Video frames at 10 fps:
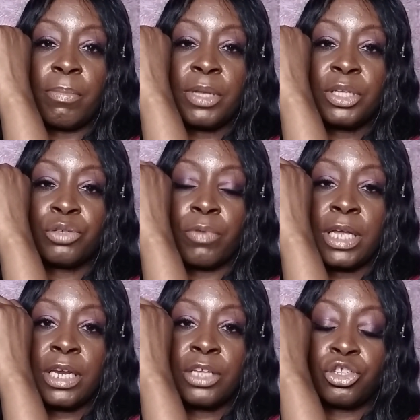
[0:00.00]

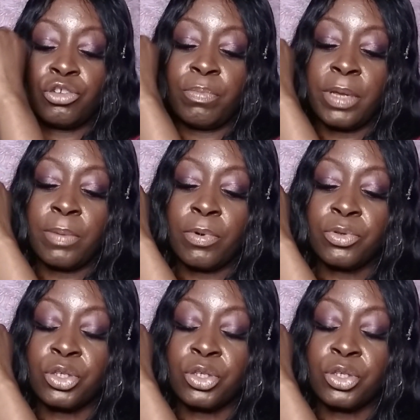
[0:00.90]
between 2 people,